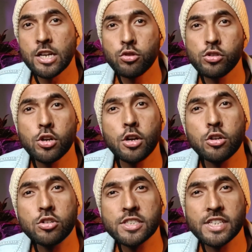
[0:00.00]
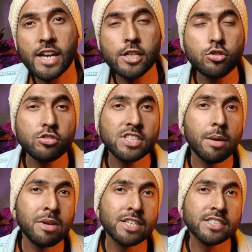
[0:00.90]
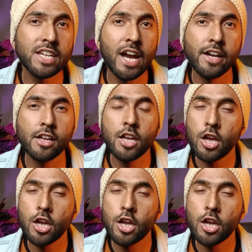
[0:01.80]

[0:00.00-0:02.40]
into your notes and use them inside.